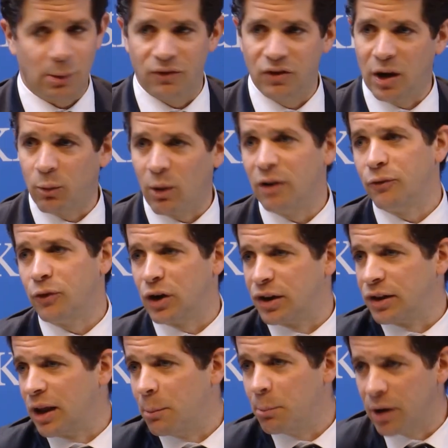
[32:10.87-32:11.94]
We've done one for
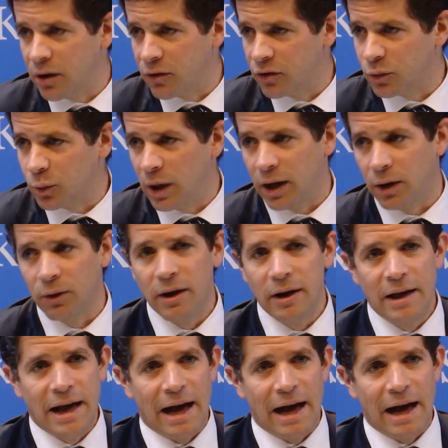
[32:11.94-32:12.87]
Colombia as well,